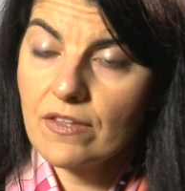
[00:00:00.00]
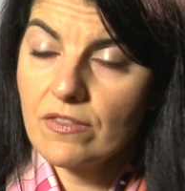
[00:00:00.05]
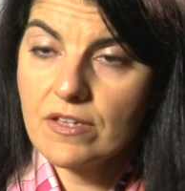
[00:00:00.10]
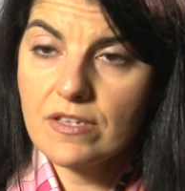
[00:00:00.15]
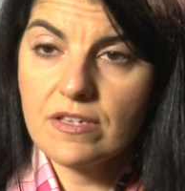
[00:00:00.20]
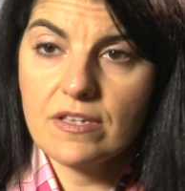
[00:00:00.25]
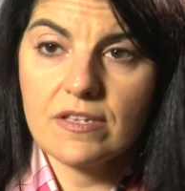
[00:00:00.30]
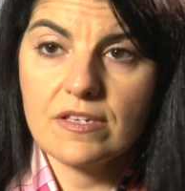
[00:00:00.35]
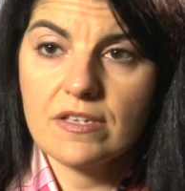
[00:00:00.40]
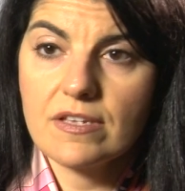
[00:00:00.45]
And
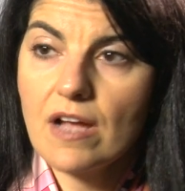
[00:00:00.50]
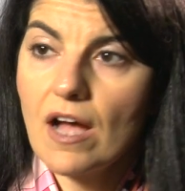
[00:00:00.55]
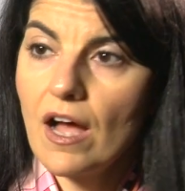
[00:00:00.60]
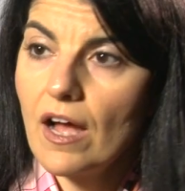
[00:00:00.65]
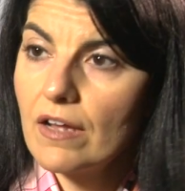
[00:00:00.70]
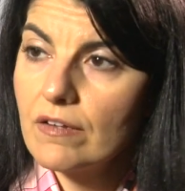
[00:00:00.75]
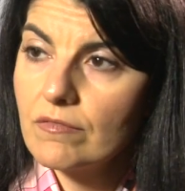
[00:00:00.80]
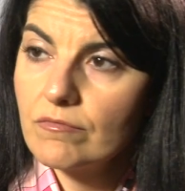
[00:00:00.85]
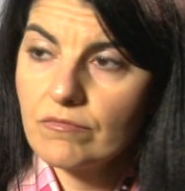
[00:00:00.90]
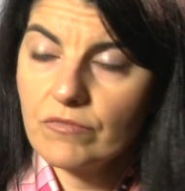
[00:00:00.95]
this is
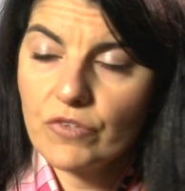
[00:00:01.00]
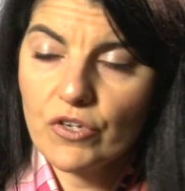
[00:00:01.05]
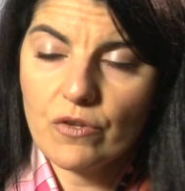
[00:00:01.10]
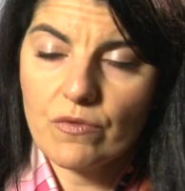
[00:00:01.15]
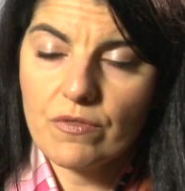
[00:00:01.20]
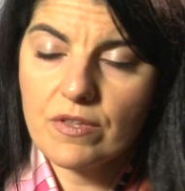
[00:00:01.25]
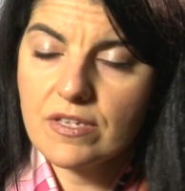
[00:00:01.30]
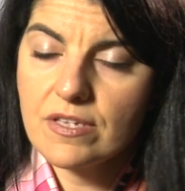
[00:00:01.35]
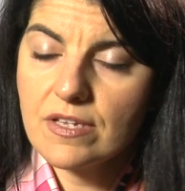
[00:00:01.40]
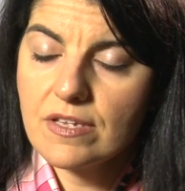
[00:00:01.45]
not, you
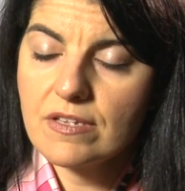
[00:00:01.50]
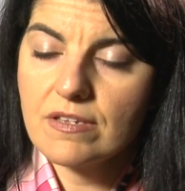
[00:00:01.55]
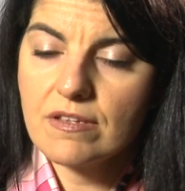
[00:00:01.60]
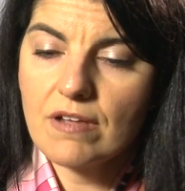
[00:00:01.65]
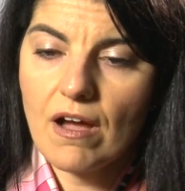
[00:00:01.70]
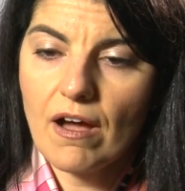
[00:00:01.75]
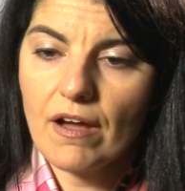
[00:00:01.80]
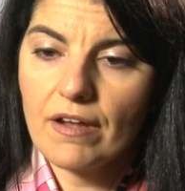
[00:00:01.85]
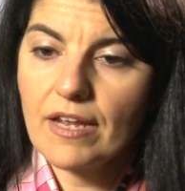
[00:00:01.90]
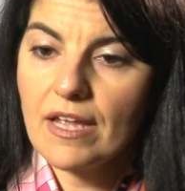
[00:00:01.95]
know, this is
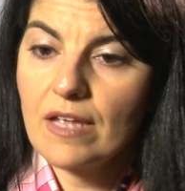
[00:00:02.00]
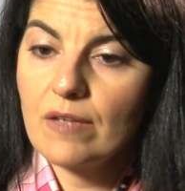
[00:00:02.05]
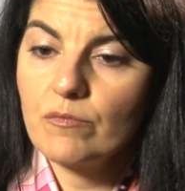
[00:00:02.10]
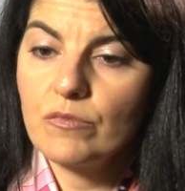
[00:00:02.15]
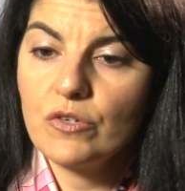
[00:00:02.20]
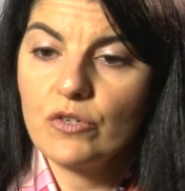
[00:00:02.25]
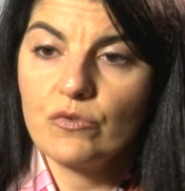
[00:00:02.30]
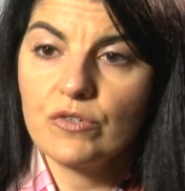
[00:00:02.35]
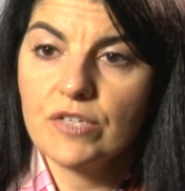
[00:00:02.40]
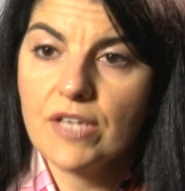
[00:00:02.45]
not a
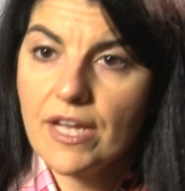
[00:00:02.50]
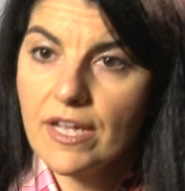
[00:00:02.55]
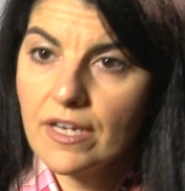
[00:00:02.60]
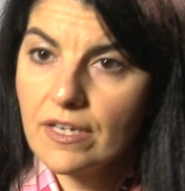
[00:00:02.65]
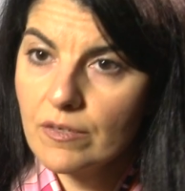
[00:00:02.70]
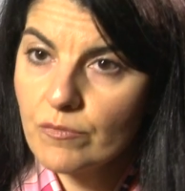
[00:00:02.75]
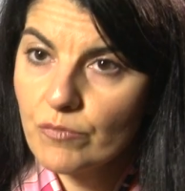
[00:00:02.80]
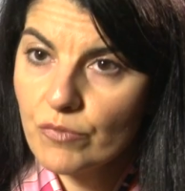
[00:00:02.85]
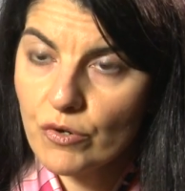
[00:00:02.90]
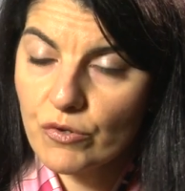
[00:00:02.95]

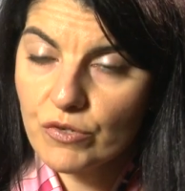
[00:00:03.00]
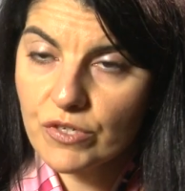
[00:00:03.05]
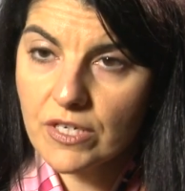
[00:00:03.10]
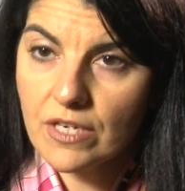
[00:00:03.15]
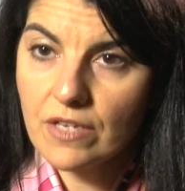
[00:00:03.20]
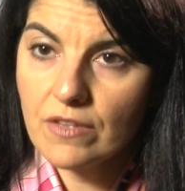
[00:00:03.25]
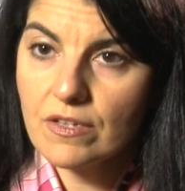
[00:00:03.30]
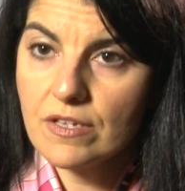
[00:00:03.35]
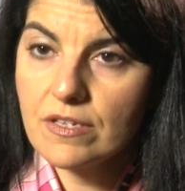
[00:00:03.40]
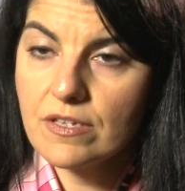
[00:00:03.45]
mutated
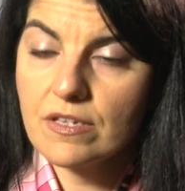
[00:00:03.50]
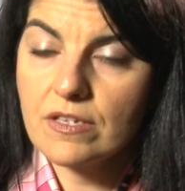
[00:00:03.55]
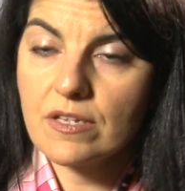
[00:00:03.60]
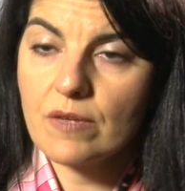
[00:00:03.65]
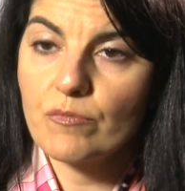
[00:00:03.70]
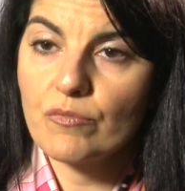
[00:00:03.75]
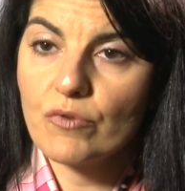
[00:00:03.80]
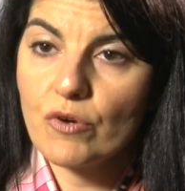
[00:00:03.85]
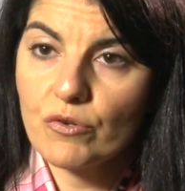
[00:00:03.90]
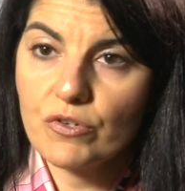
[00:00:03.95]
protein. This is
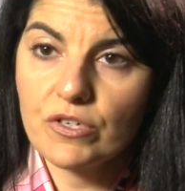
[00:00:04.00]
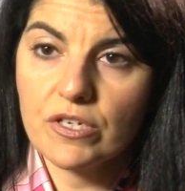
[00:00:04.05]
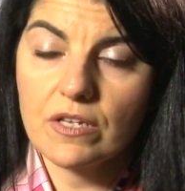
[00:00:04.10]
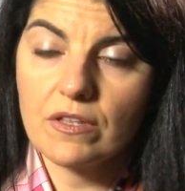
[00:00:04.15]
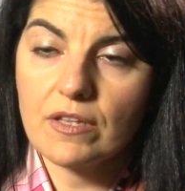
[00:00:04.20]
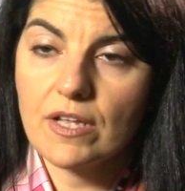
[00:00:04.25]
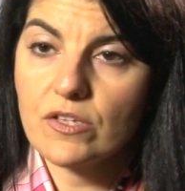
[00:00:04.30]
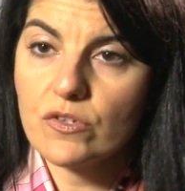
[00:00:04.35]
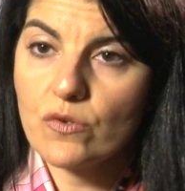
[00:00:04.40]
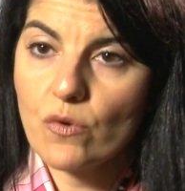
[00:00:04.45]
a
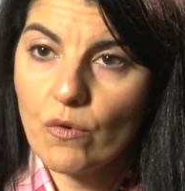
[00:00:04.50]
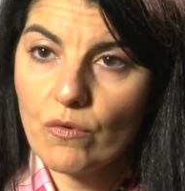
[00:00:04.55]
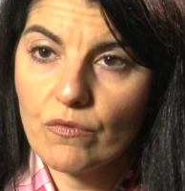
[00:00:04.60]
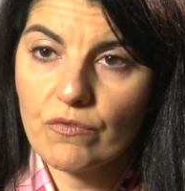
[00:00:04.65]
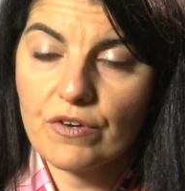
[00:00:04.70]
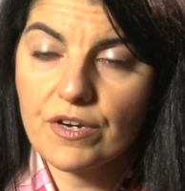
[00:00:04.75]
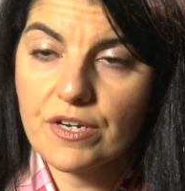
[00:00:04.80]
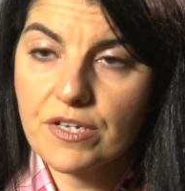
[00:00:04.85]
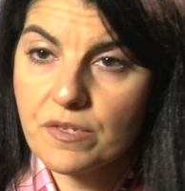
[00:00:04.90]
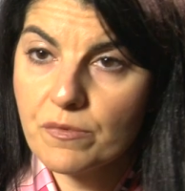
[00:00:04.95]
protein that's
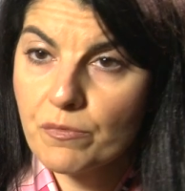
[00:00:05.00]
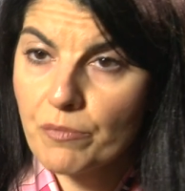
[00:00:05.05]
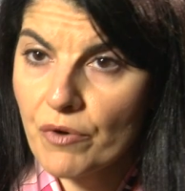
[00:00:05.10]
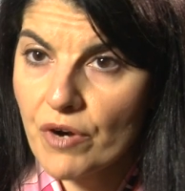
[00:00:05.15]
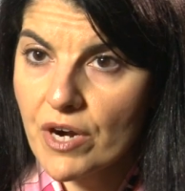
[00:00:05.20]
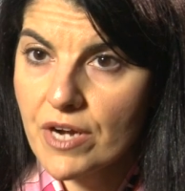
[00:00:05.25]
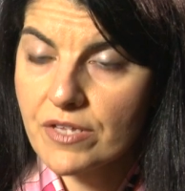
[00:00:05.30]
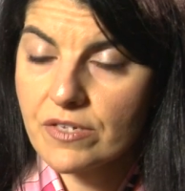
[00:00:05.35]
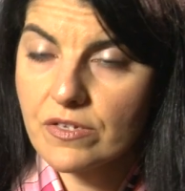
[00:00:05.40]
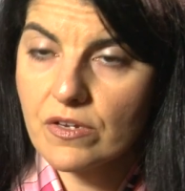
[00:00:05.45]

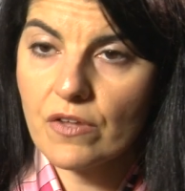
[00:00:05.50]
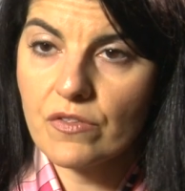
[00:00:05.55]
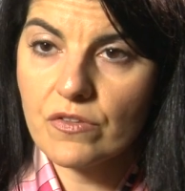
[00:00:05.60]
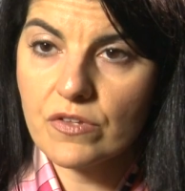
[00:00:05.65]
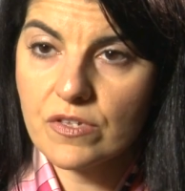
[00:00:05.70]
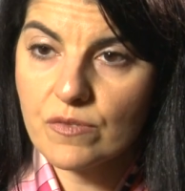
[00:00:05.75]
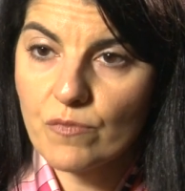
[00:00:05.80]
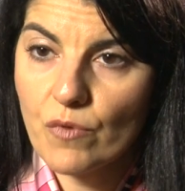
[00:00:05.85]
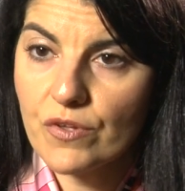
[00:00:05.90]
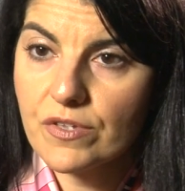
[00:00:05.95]
overexpressed on the
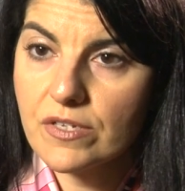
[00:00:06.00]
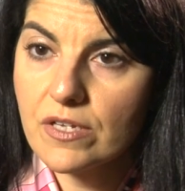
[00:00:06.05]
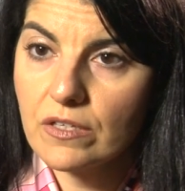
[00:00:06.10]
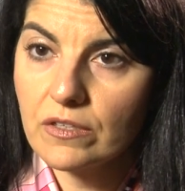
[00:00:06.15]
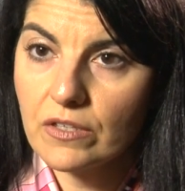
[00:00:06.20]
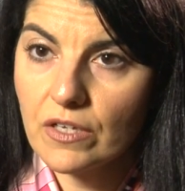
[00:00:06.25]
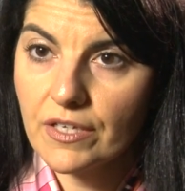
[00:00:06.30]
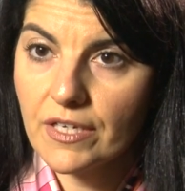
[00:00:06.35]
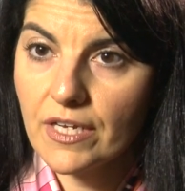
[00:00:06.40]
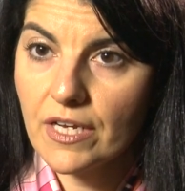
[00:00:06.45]
small cell
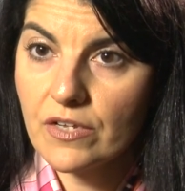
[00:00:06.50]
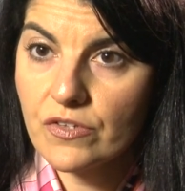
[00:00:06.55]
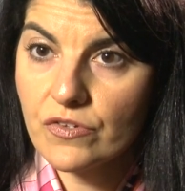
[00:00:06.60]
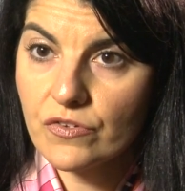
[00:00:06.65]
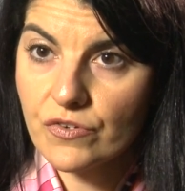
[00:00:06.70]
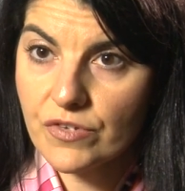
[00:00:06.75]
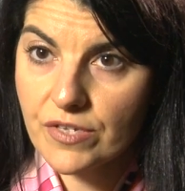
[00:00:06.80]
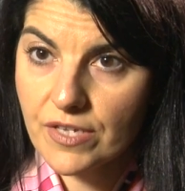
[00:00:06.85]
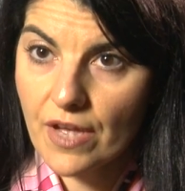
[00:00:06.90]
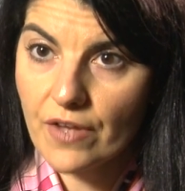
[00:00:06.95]
lung
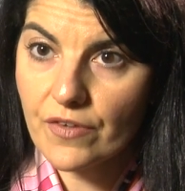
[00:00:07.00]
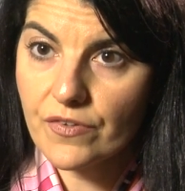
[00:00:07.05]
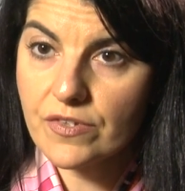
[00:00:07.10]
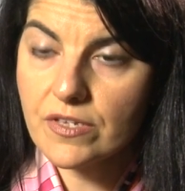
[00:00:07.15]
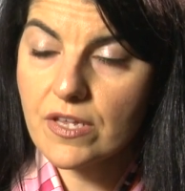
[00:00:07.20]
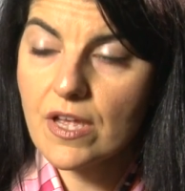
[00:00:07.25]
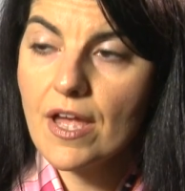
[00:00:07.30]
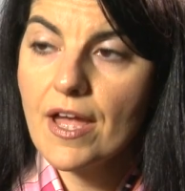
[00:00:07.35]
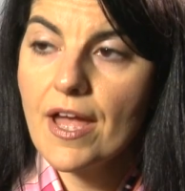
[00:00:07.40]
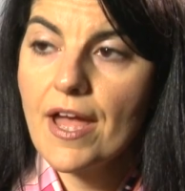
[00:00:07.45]
cancer
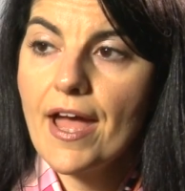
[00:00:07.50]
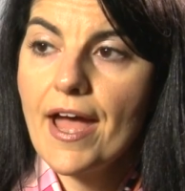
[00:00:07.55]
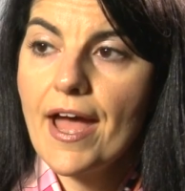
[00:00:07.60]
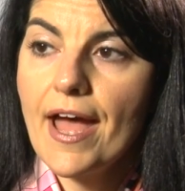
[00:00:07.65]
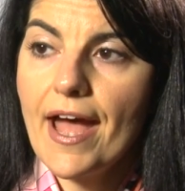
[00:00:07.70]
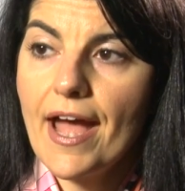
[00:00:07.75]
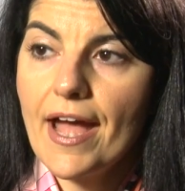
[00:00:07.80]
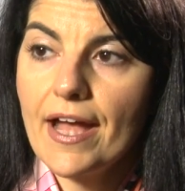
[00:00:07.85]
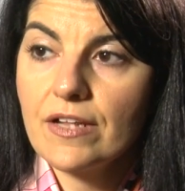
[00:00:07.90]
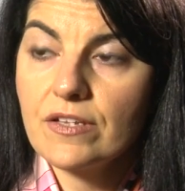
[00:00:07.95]
cells.
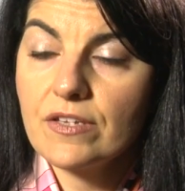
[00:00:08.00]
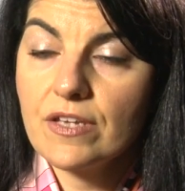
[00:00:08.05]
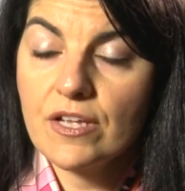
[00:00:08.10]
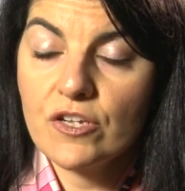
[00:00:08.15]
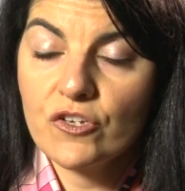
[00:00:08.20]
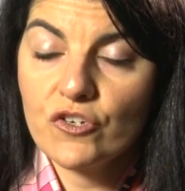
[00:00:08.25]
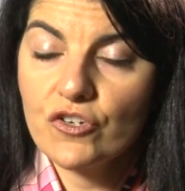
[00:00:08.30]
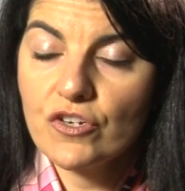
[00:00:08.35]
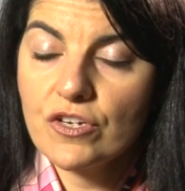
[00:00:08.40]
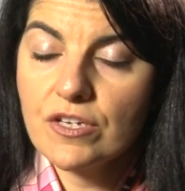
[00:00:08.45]
And
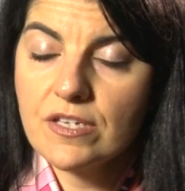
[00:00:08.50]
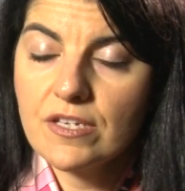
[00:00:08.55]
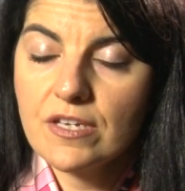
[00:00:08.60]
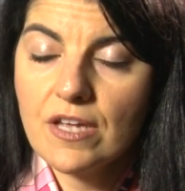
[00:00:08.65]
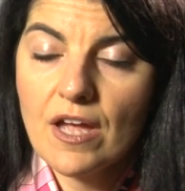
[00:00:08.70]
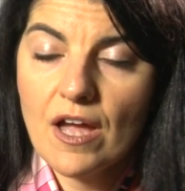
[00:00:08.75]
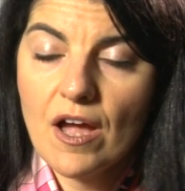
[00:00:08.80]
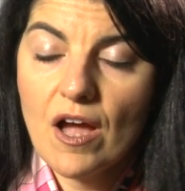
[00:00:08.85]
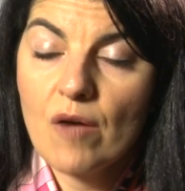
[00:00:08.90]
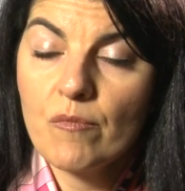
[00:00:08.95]
it's just
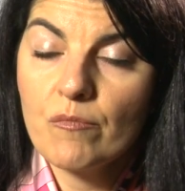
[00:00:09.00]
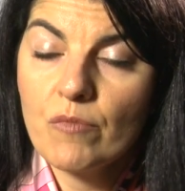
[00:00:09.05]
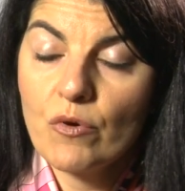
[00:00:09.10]
a